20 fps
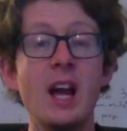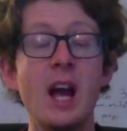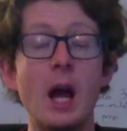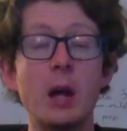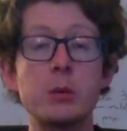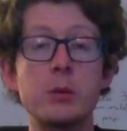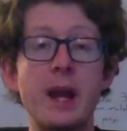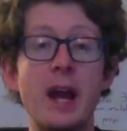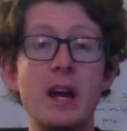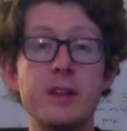
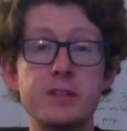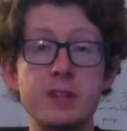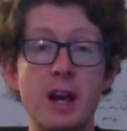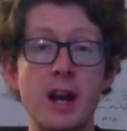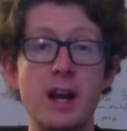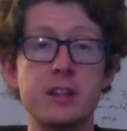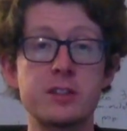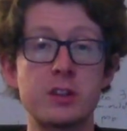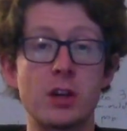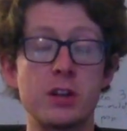And we have to
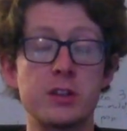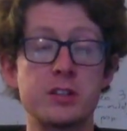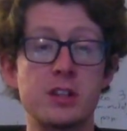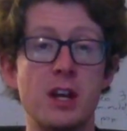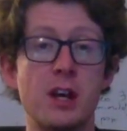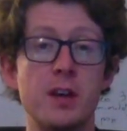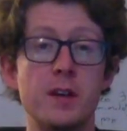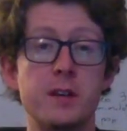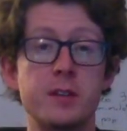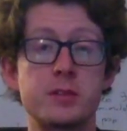ask
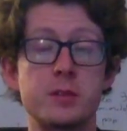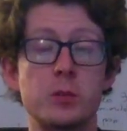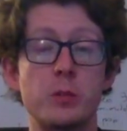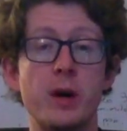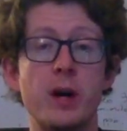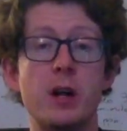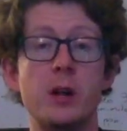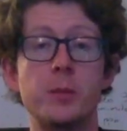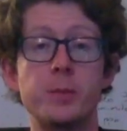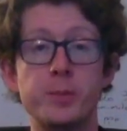ourselves,
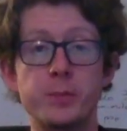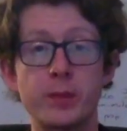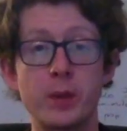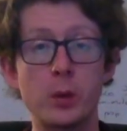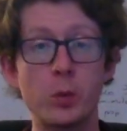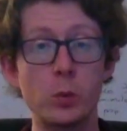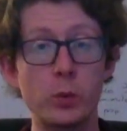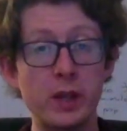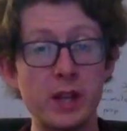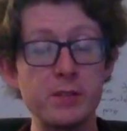well,
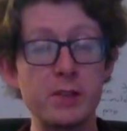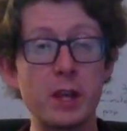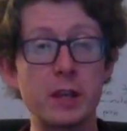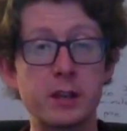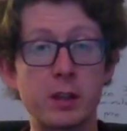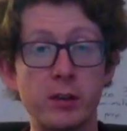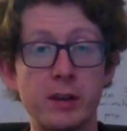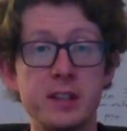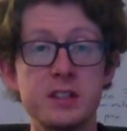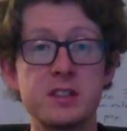given that
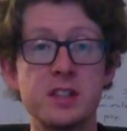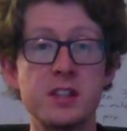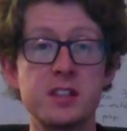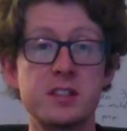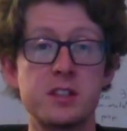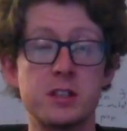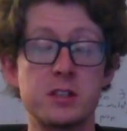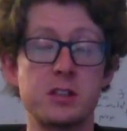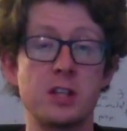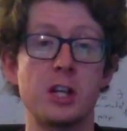there is this
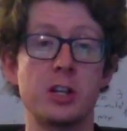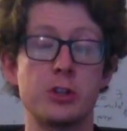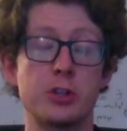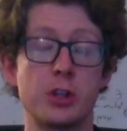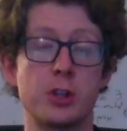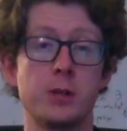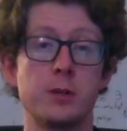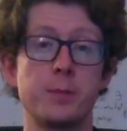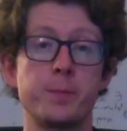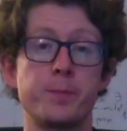
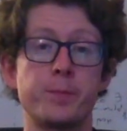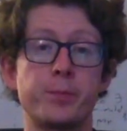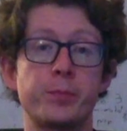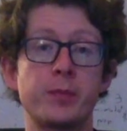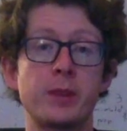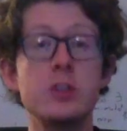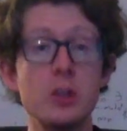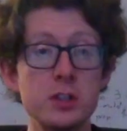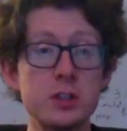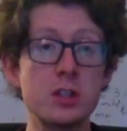distinction,
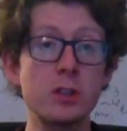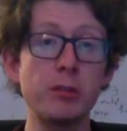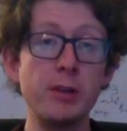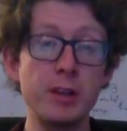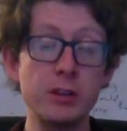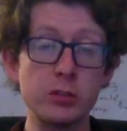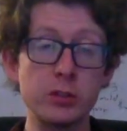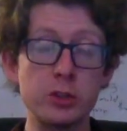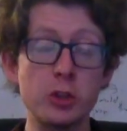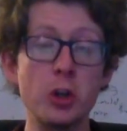does the,
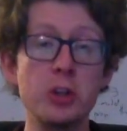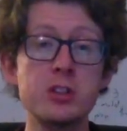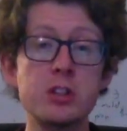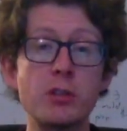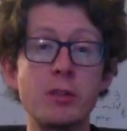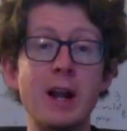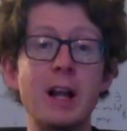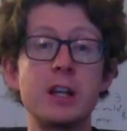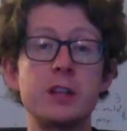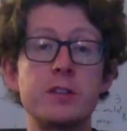does the
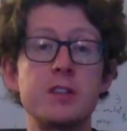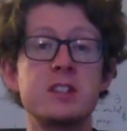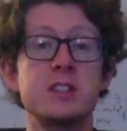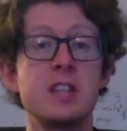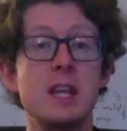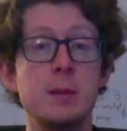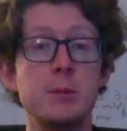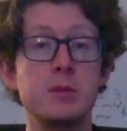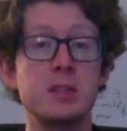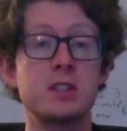relativist
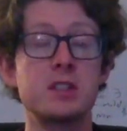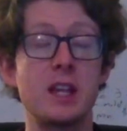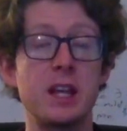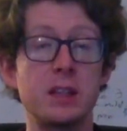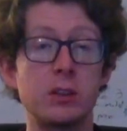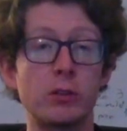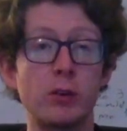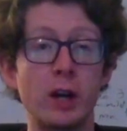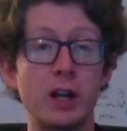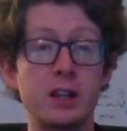seem to say the
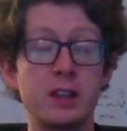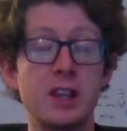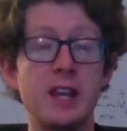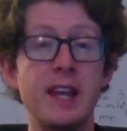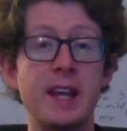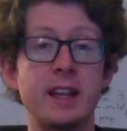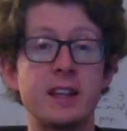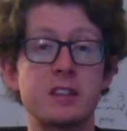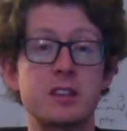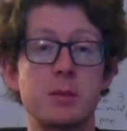right
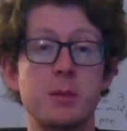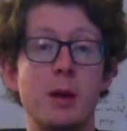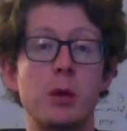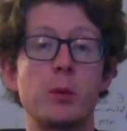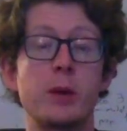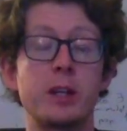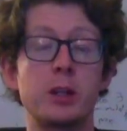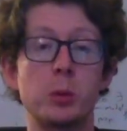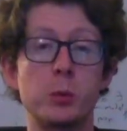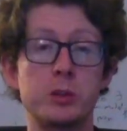things about
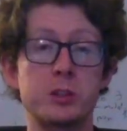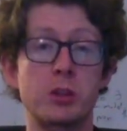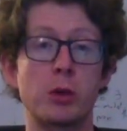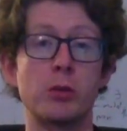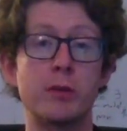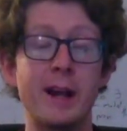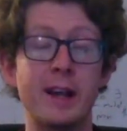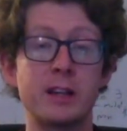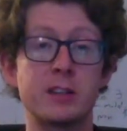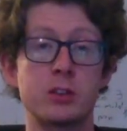whether it was
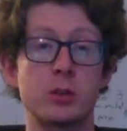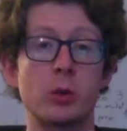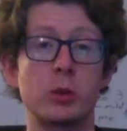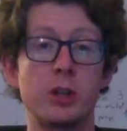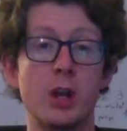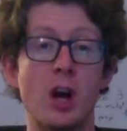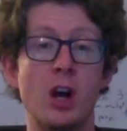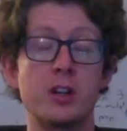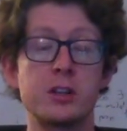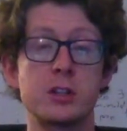correct or
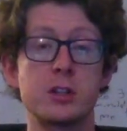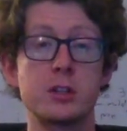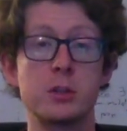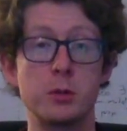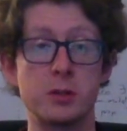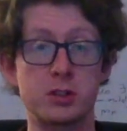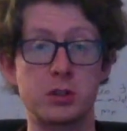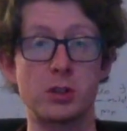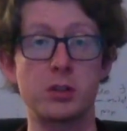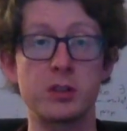not to
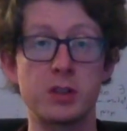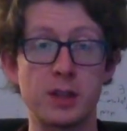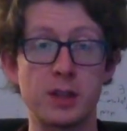assert